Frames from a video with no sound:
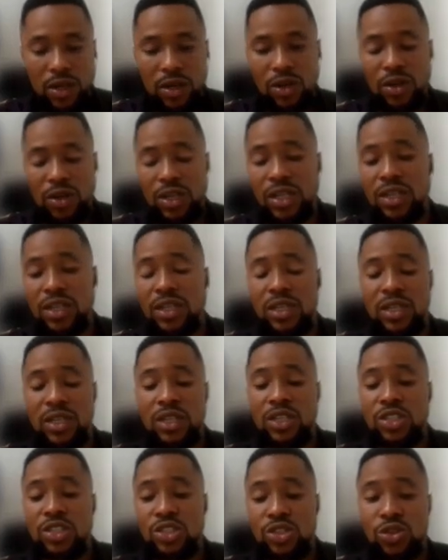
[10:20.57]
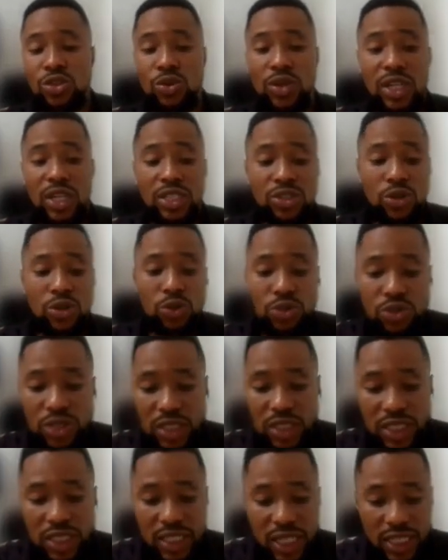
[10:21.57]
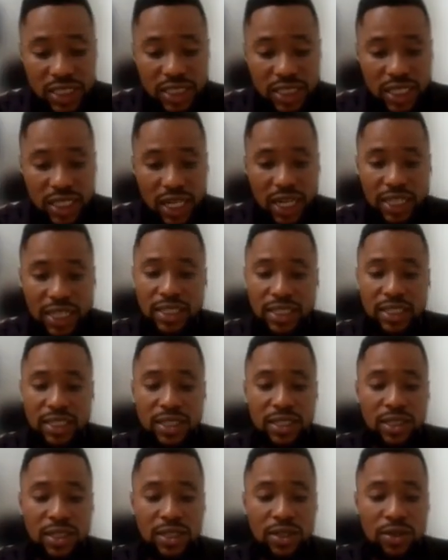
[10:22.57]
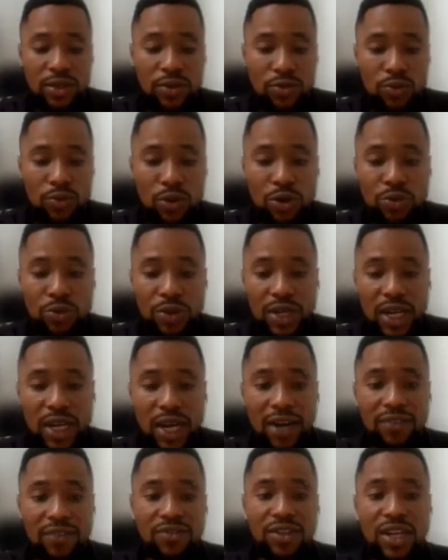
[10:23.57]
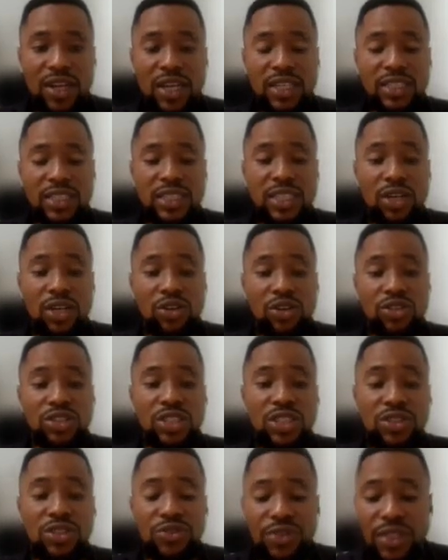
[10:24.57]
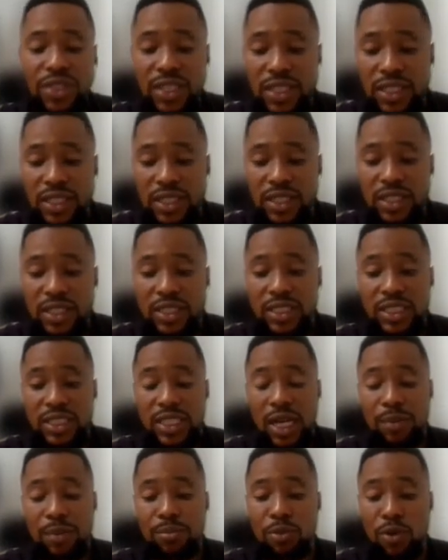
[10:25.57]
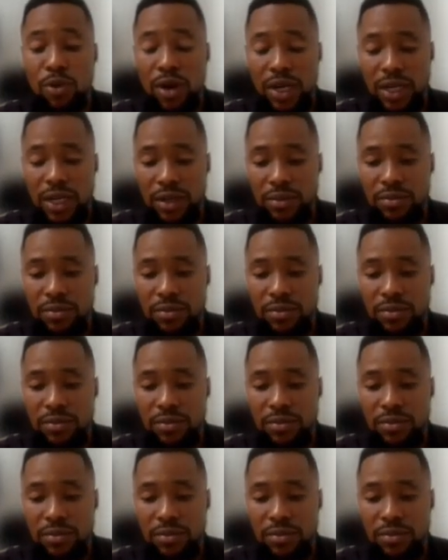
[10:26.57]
Okay, so let's go to the next slide. What we have here is second degree type 1.